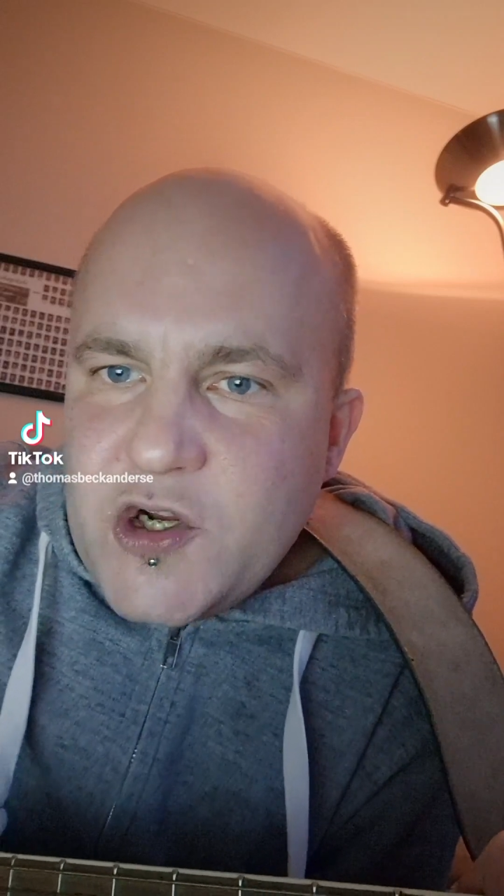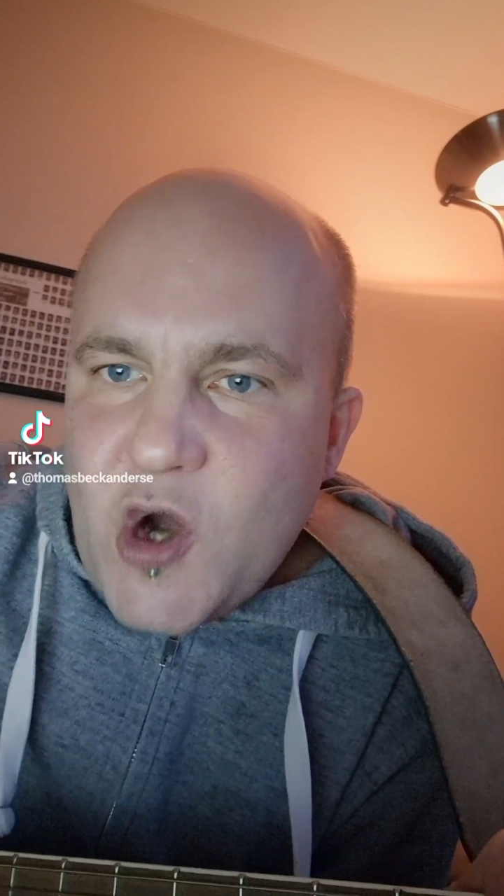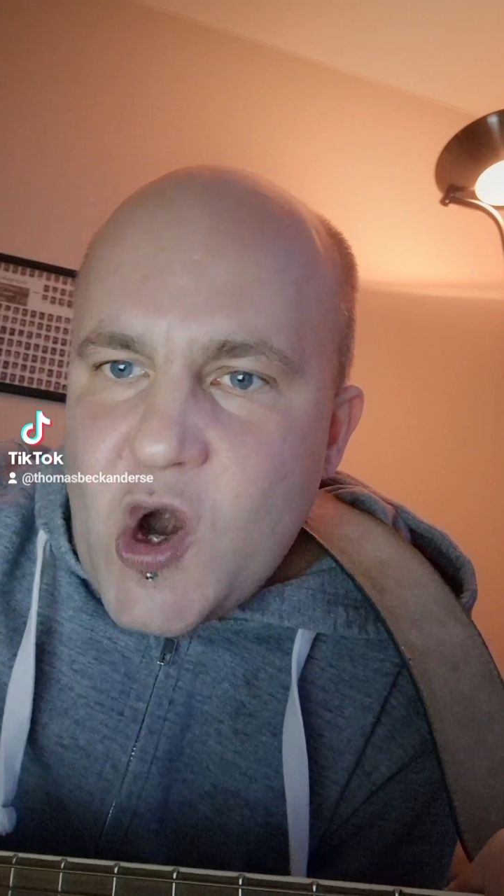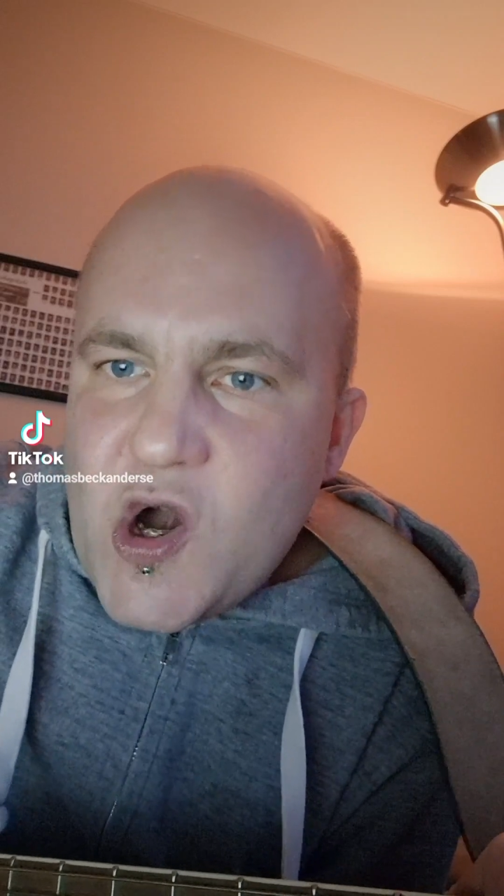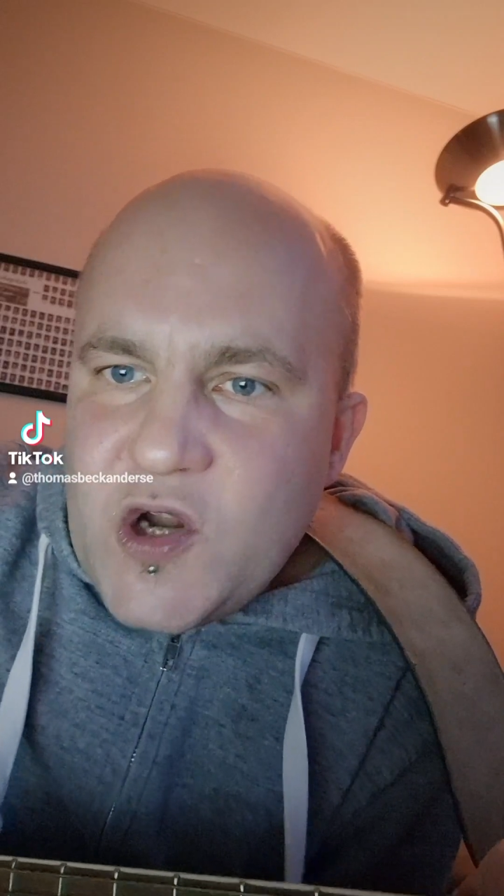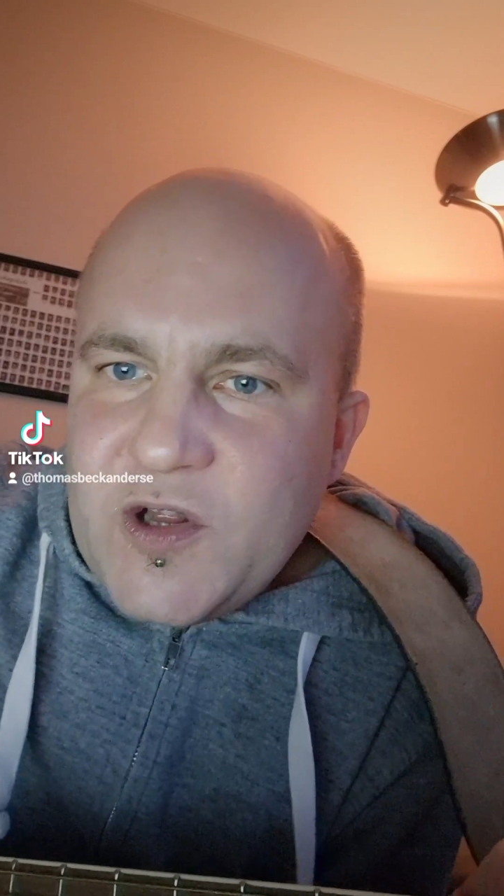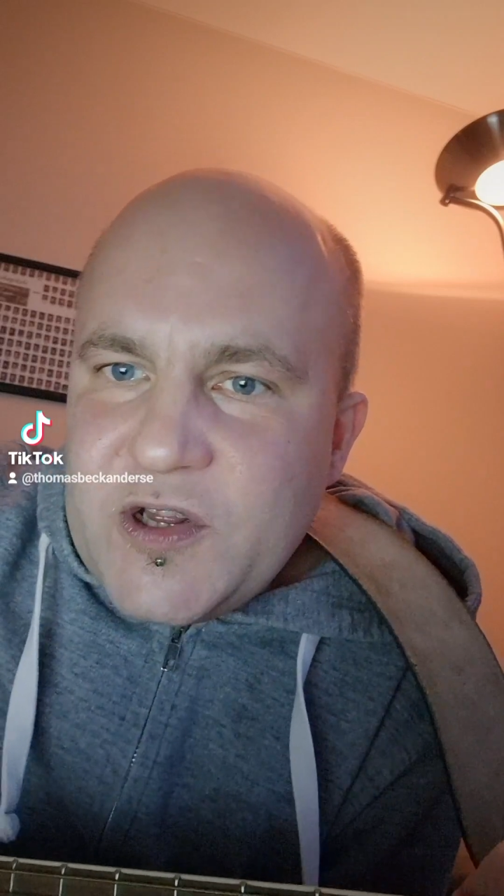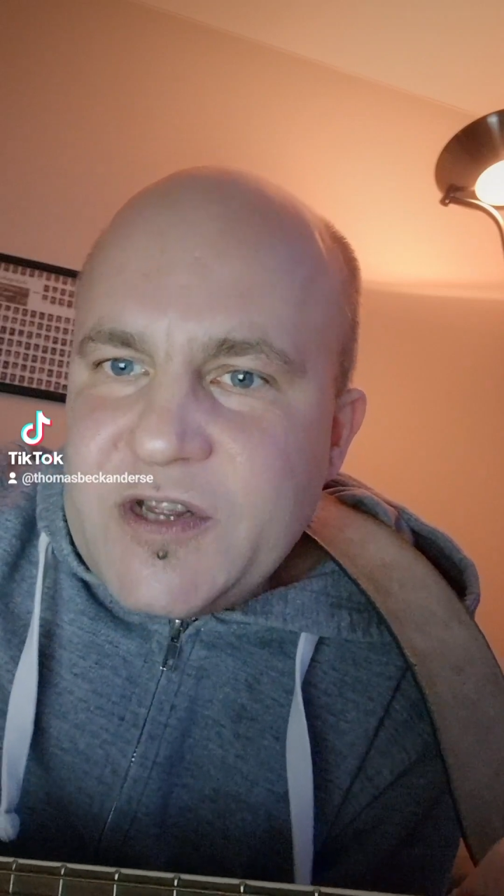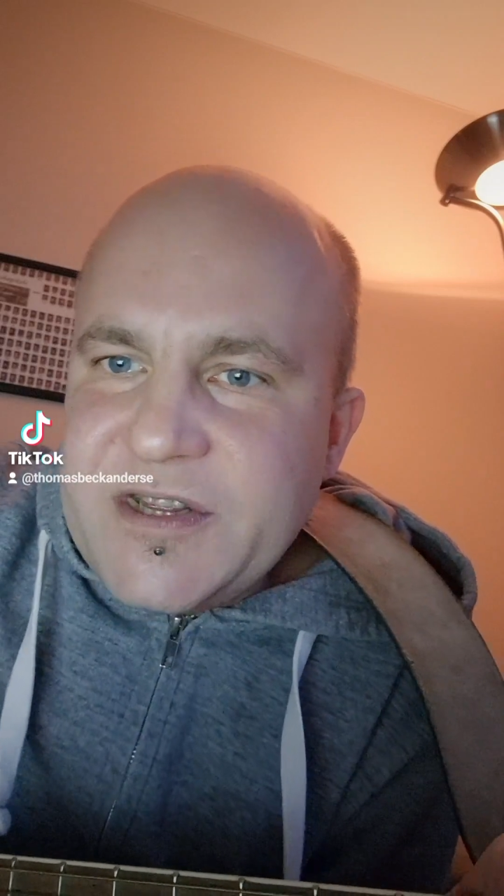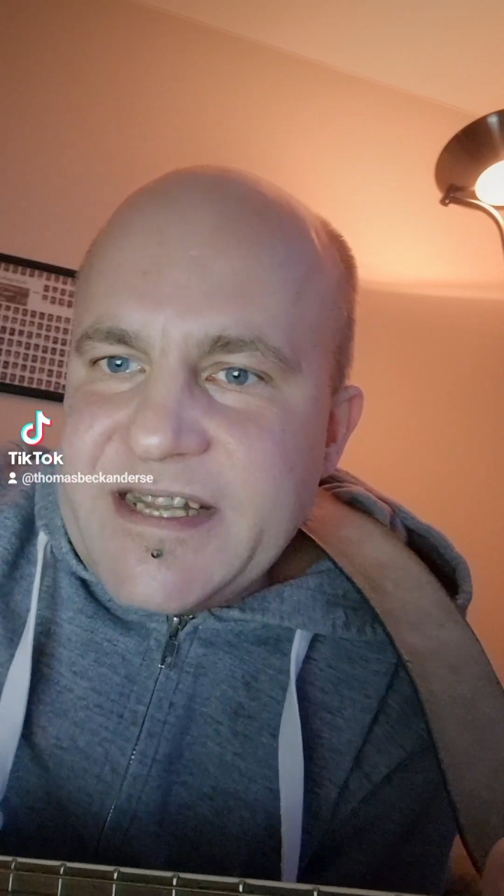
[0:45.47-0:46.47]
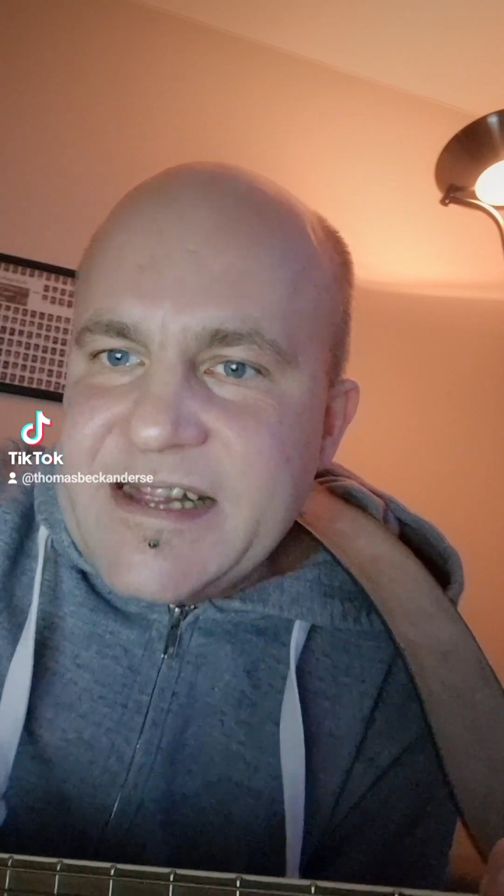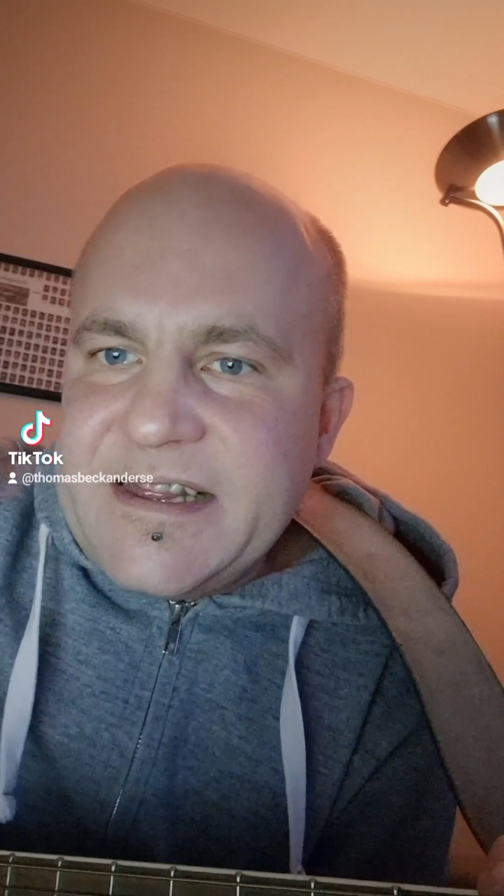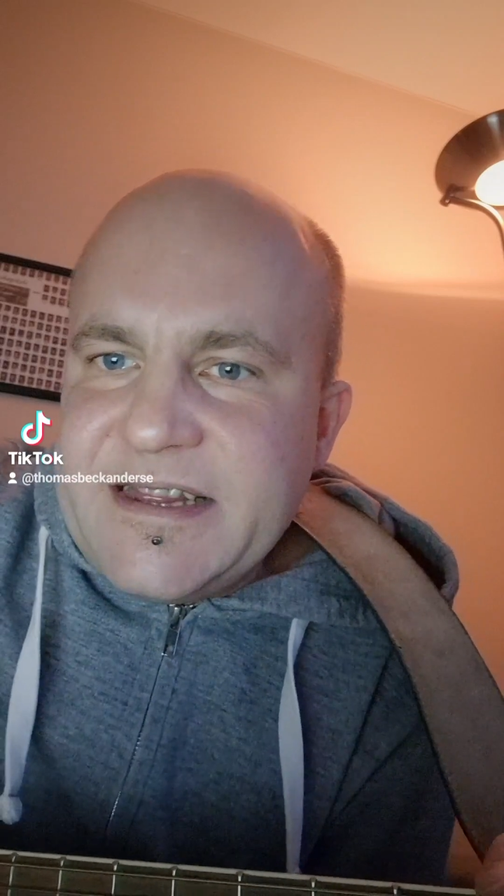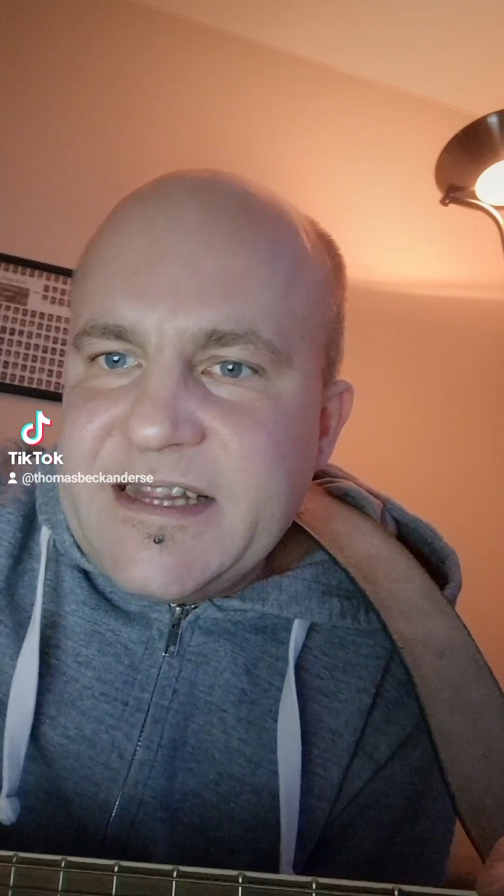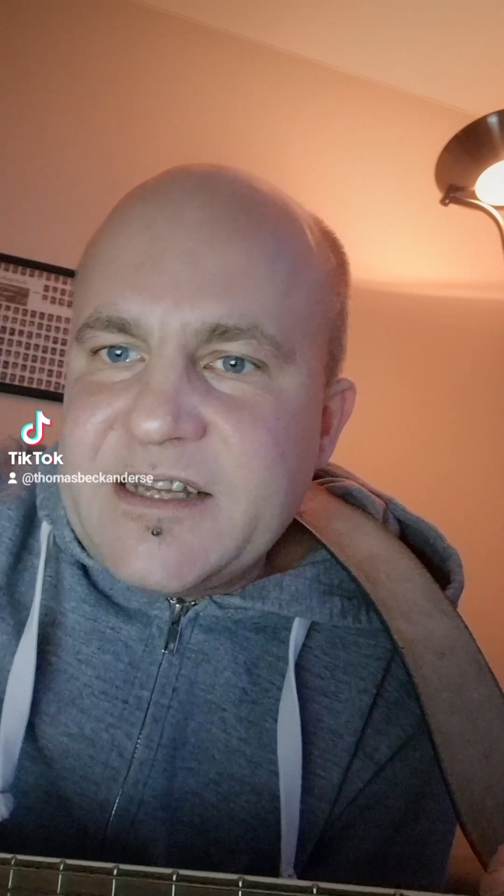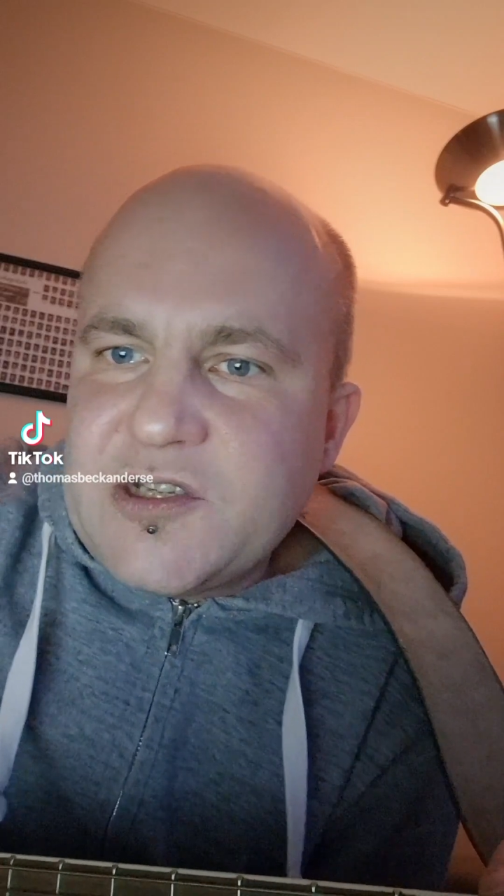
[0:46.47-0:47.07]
your little